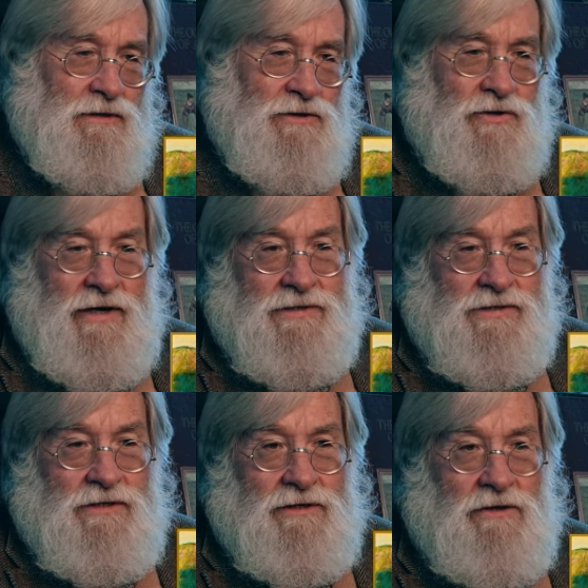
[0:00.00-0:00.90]
you can
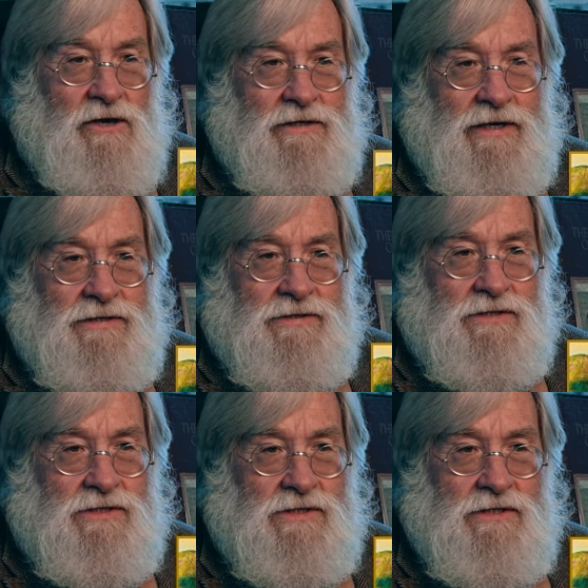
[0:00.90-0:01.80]
still, in all
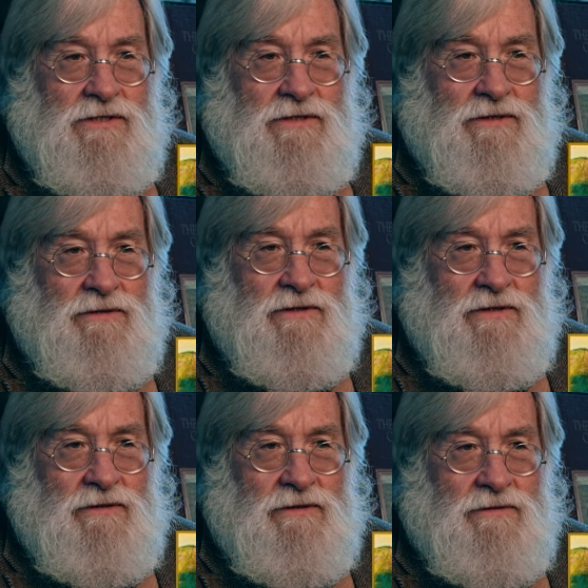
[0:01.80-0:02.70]
cases, see
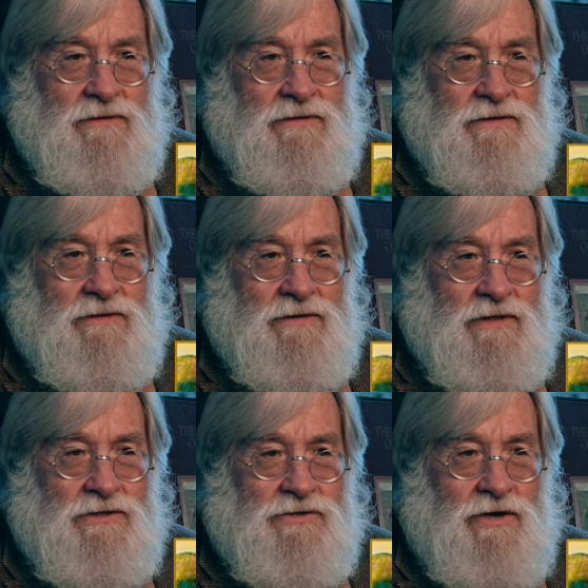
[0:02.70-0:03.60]
the the
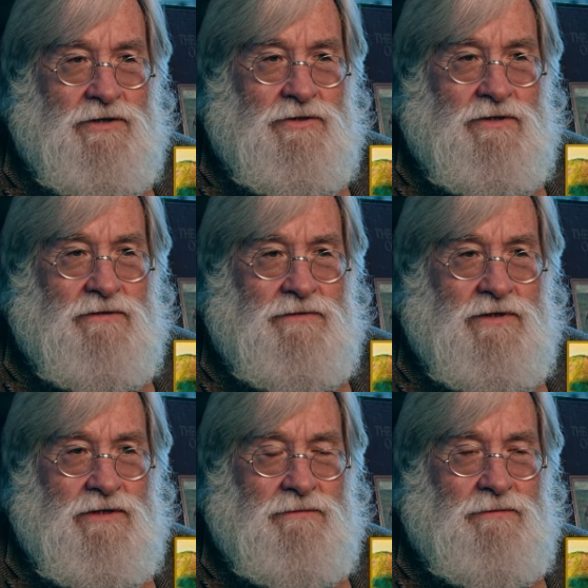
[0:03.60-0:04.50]
construction of the